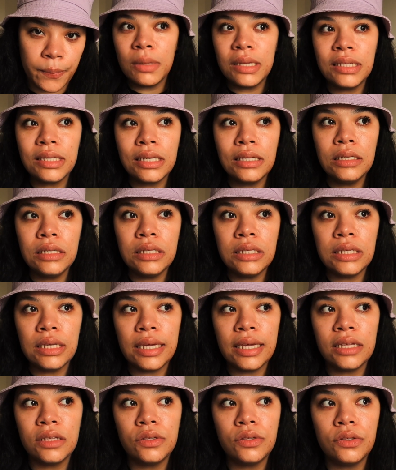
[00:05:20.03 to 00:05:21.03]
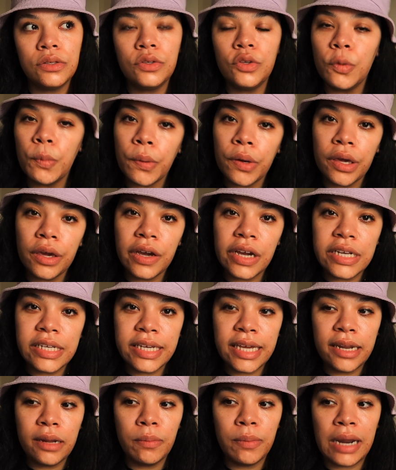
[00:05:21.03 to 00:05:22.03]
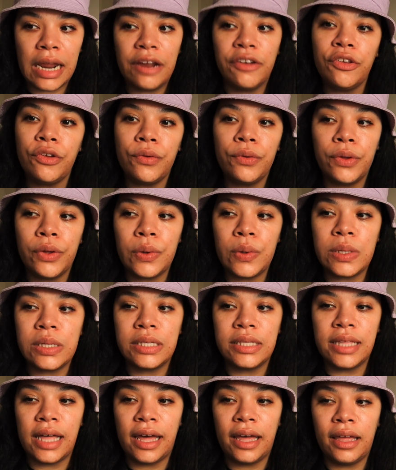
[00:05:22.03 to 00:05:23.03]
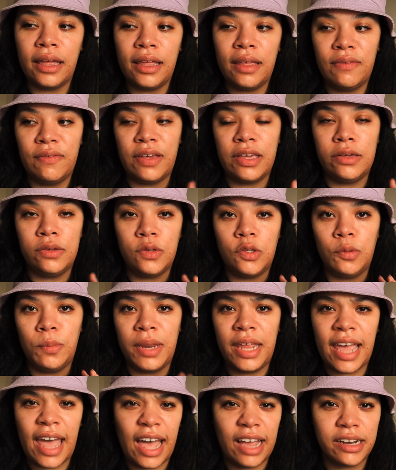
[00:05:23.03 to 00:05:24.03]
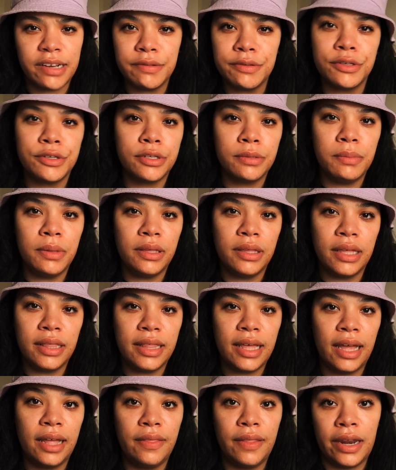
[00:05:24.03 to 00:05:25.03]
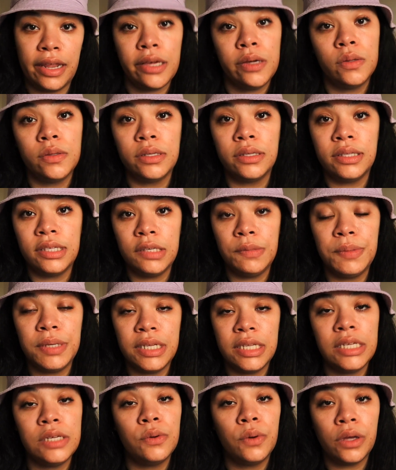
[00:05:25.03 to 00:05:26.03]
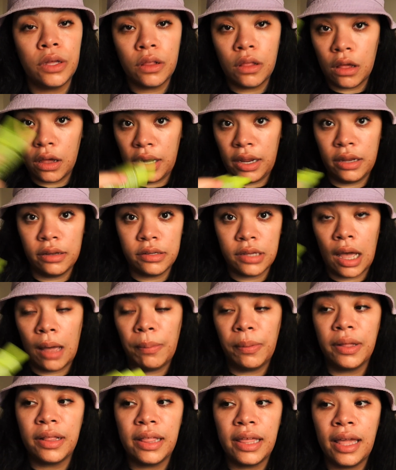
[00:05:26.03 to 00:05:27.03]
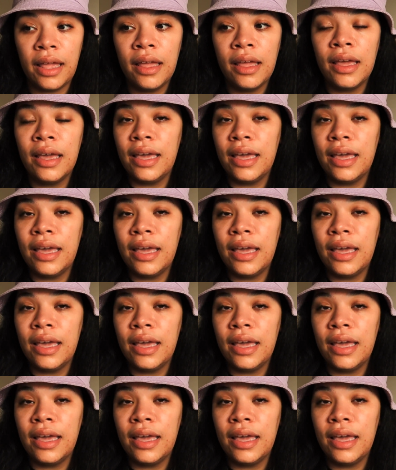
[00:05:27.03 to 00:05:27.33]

My skin doesn't get super irritated, but I do notice that if I use too many actives or something like that and then I use a CBD oil on it topically,